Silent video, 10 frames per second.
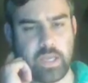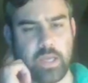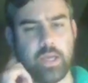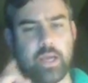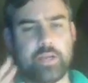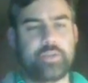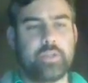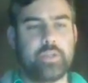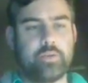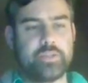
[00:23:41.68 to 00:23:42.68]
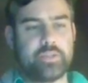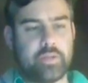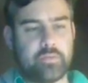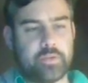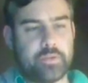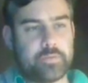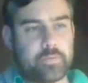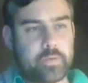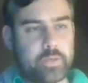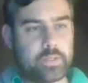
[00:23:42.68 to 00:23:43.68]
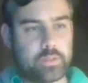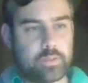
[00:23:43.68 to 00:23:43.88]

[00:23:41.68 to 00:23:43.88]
Actually, there is another use for it.